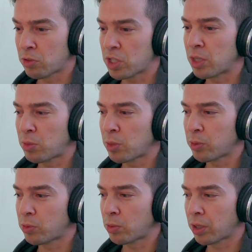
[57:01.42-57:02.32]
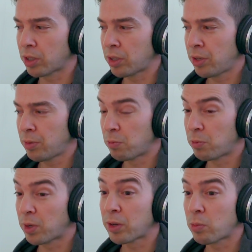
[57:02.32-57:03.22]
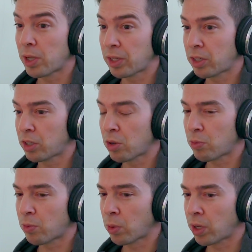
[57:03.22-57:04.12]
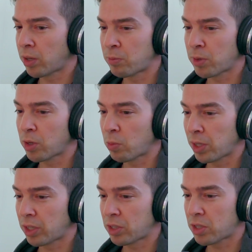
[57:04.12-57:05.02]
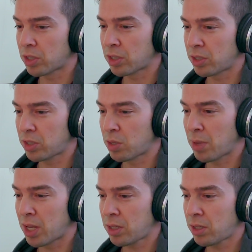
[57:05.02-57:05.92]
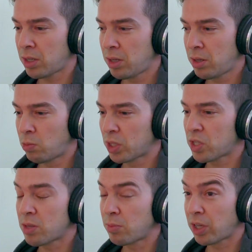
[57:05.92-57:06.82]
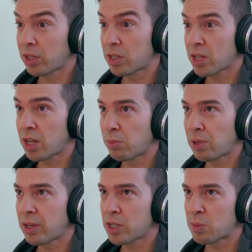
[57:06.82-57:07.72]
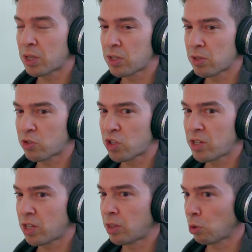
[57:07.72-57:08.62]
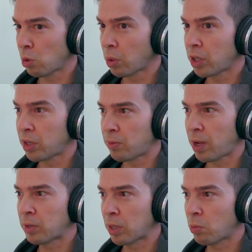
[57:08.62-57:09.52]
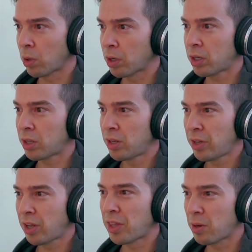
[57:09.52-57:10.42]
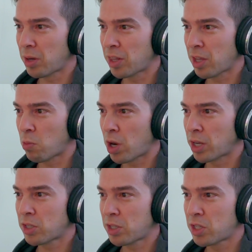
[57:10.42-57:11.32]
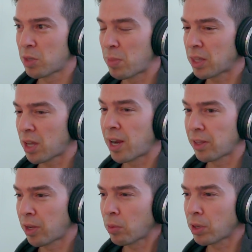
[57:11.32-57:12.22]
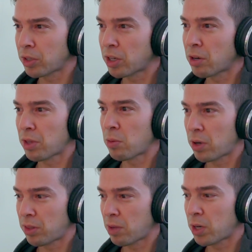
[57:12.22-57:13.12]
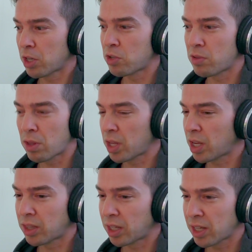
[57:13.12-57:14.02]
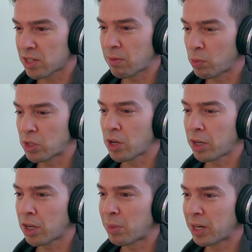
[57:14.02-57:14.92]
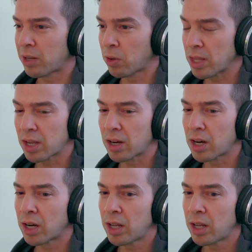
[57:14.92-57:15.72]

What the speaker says: seeing people who are very willing to go for it and very willing to make what seem like insane plays because they're chasing the glory of having it work, and they want to make the highlight reel. They want to do the thing that gets everyone talking about how great they are.